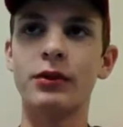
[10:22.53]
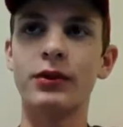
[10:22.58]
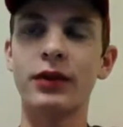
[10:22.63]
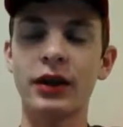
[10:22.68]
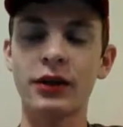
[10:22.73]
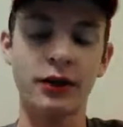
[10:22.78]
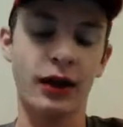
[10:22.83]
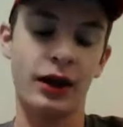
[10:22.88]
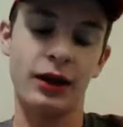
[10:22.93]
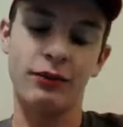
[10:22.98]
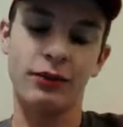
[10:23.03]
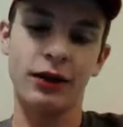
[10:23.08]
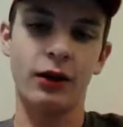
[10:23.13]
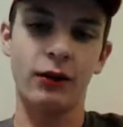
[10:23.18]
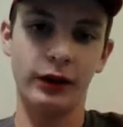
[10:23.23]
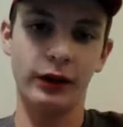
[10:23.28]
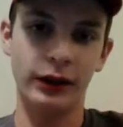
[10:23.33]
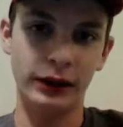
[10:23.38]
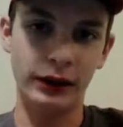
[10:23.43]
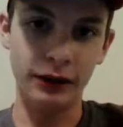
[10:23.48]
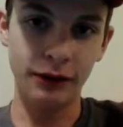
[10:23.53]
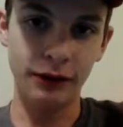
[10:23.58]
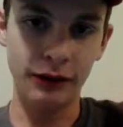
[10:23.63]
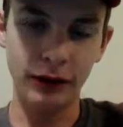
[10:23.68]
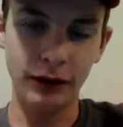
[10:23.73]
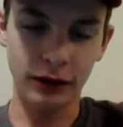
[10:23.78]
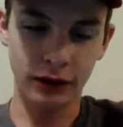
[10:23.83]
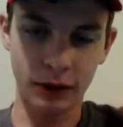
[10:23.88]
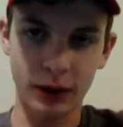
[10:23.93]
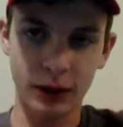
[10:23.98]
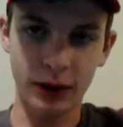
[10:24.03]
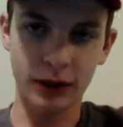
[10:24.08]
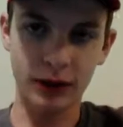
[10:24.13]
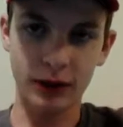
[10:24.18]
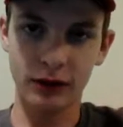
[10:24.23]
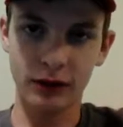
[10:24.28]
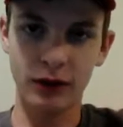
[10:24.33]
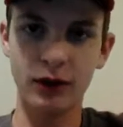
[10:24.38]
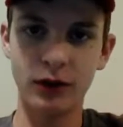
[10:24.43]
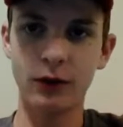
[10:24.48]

But that's kind of how they did things back then.